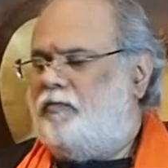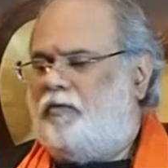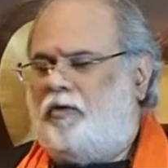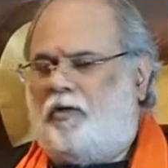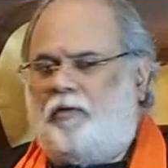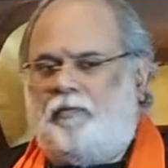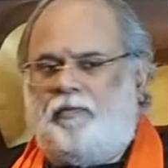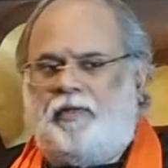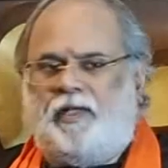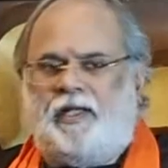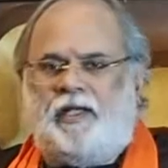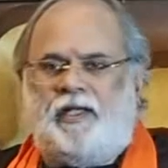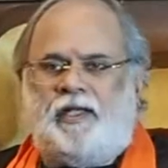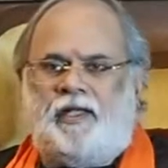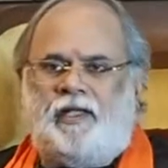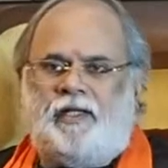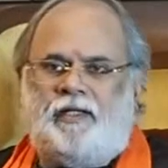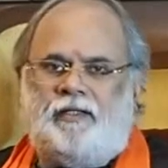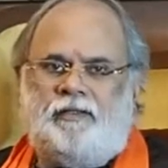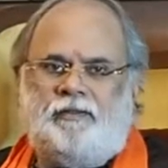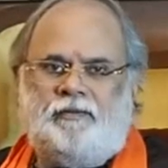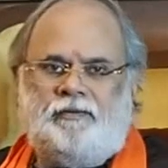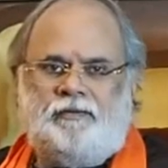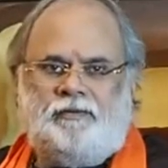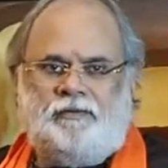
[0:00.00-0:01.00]
from
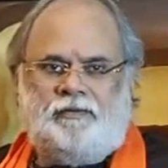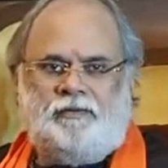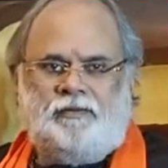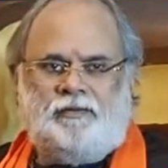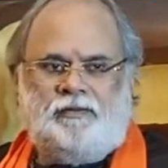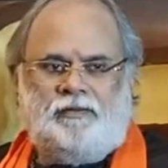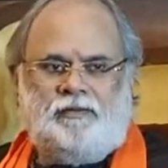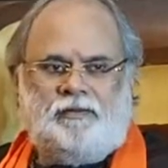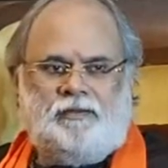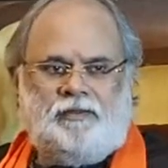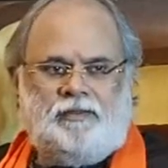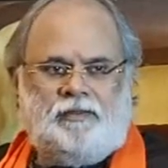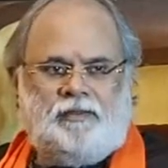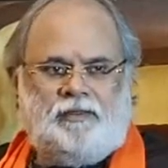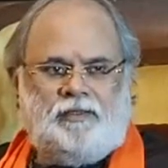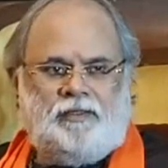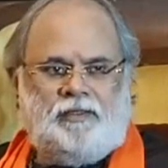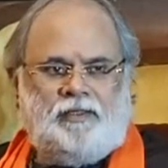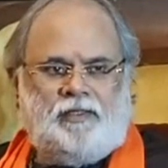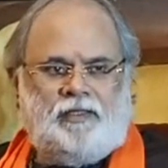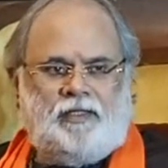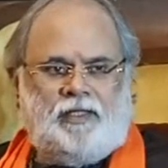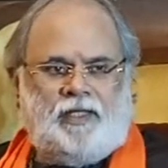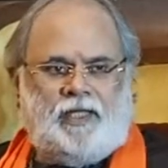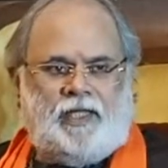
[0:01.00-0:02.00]
Rene,
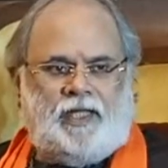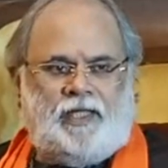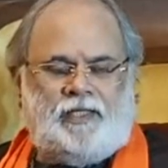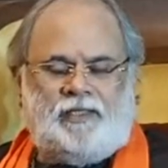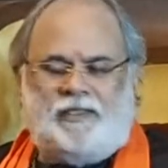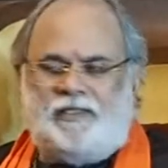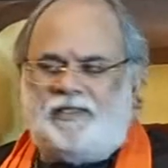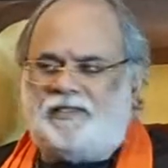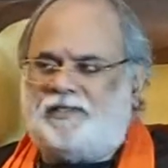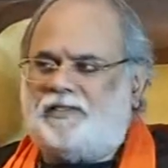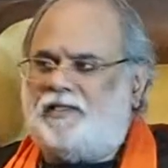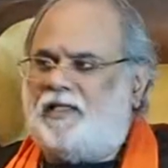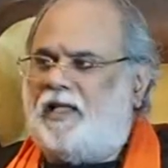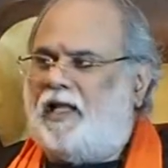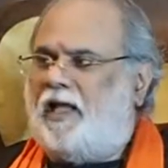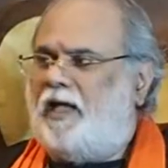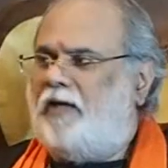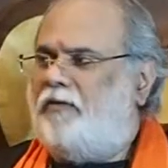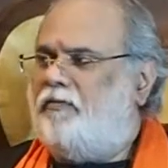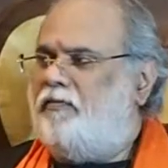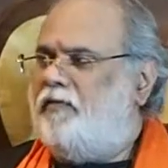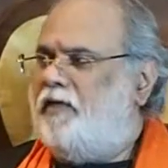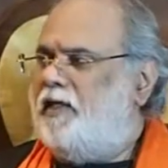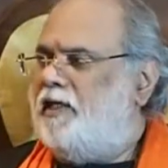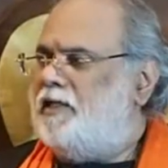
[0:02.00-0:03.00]
and this
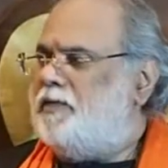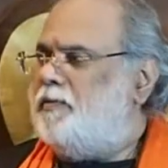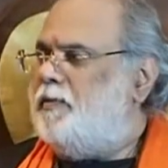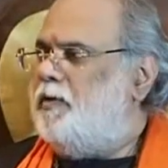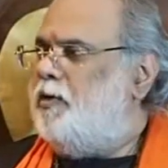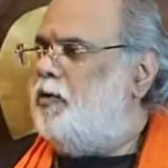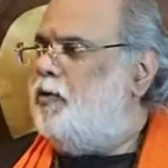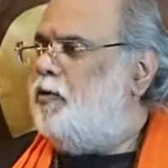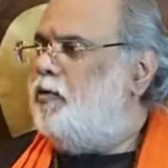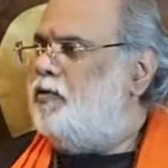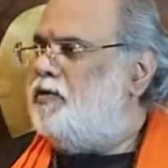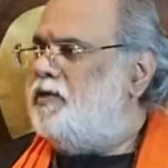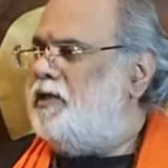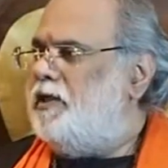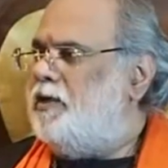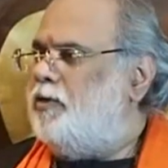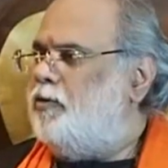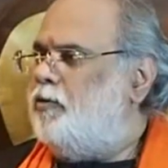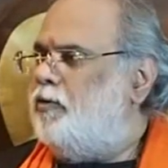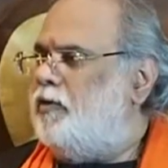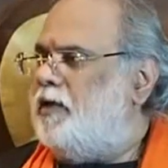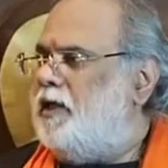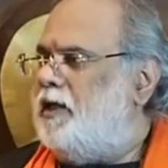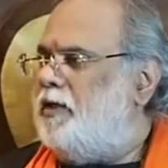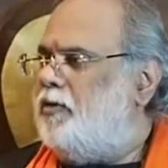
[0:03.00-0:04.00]
knife he has been using
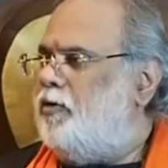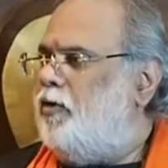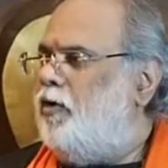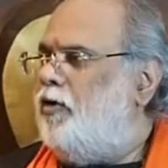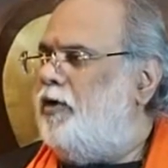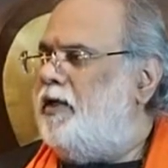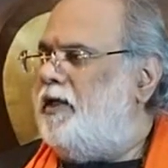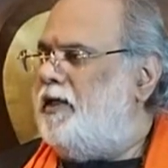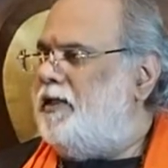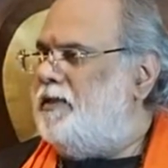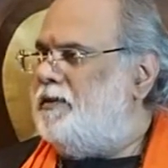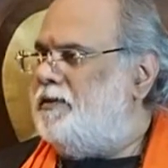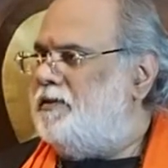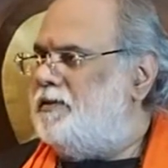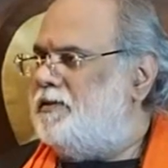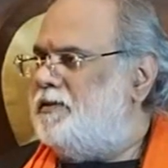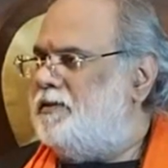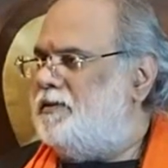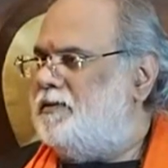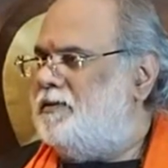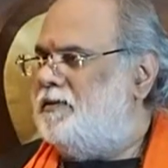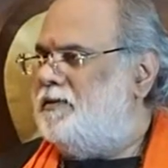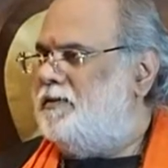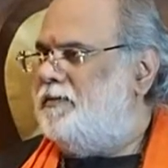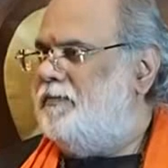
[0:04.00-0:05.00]
to cut
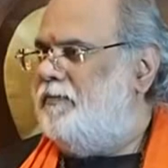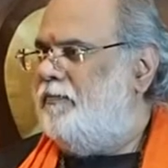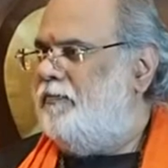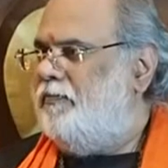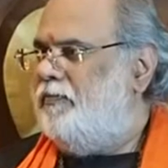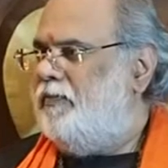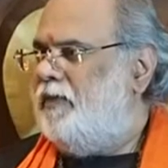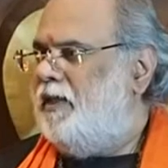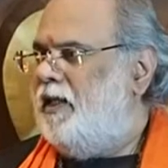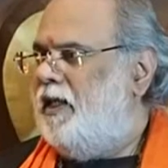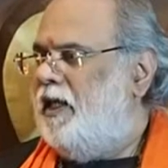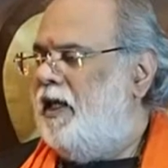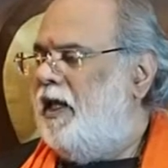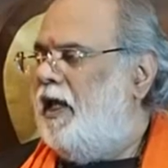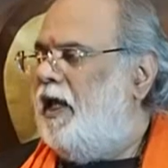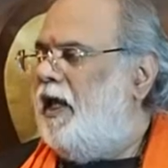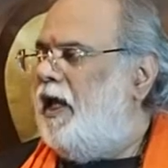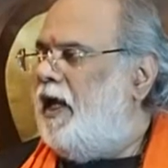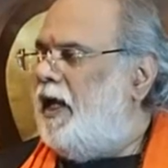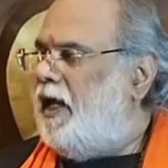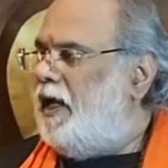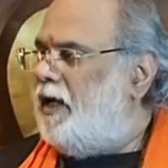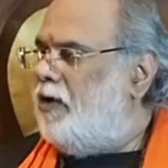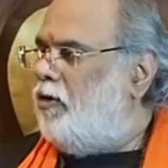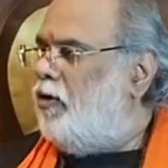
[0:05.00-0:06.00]
onions.
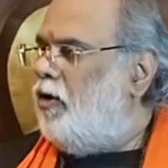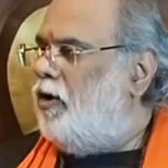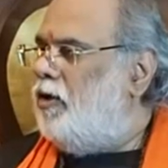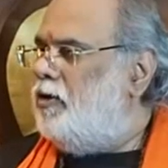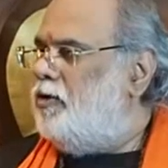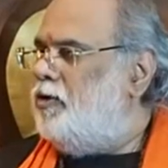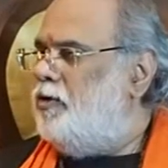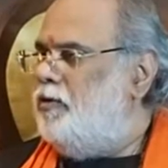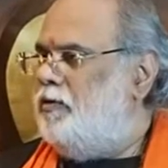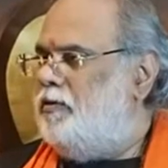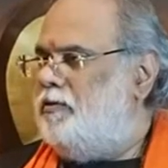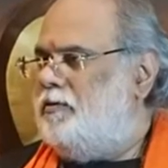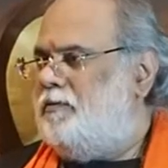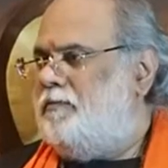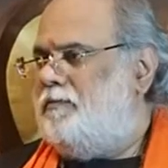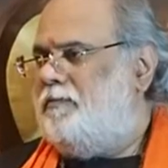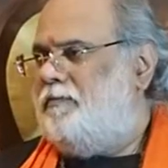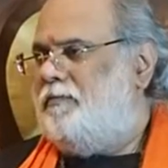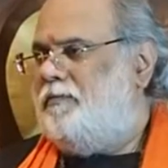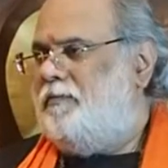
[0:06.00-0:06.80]
And although